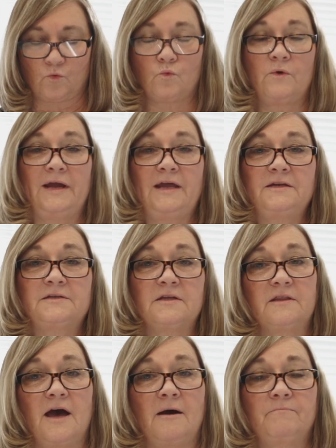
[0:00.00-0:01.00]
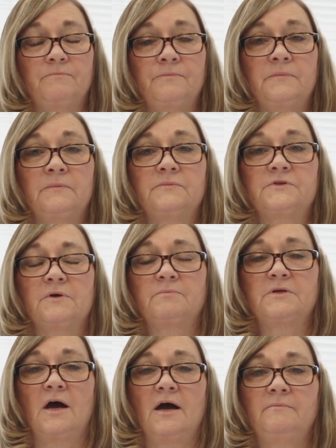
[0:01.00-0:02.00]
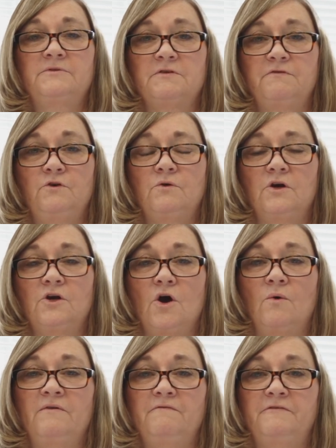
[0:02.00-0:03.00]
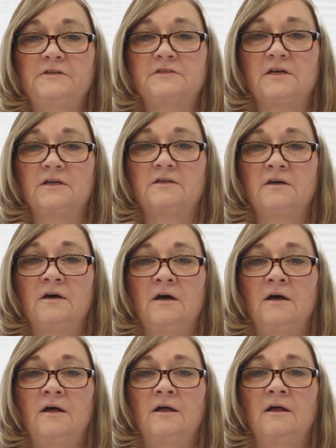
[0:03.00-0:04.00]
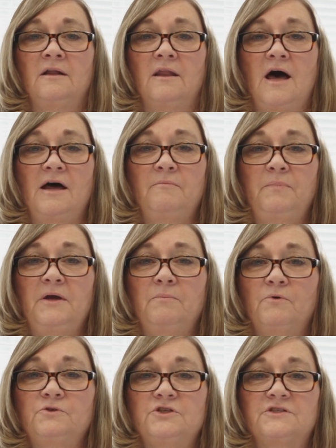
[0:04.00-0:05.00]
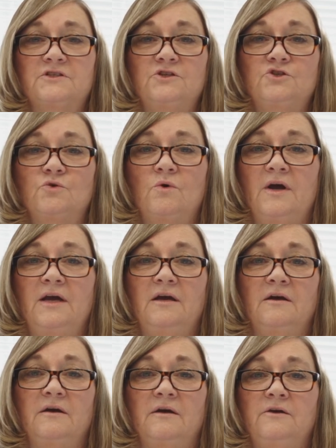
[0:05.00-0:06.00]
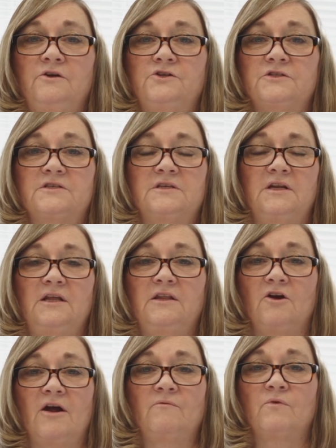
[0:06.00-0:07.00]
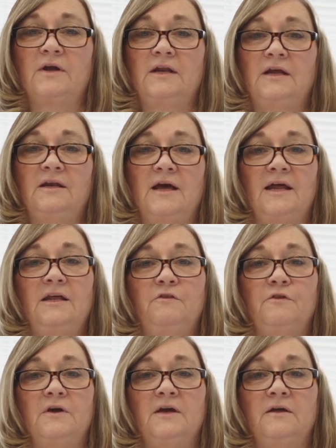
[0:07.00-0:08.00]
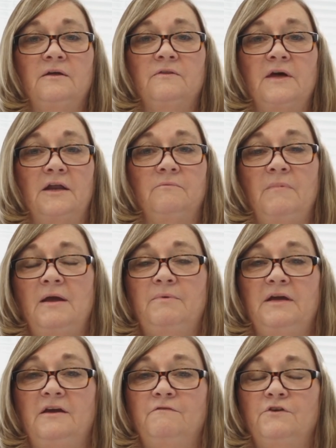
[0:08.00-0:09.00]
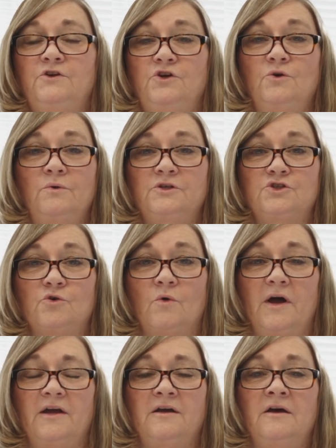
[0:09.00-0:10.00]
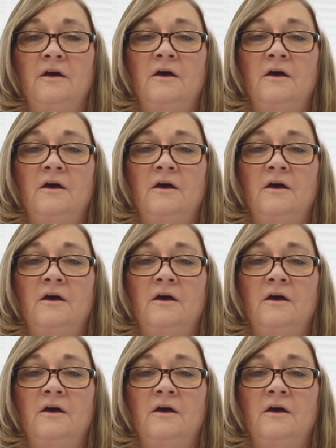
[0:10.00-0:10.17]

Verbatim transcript: Read to them. Sometimes, if you can go and visit, a lot of people just enjoy you just sitting there and reading anything that maybe even you enjoy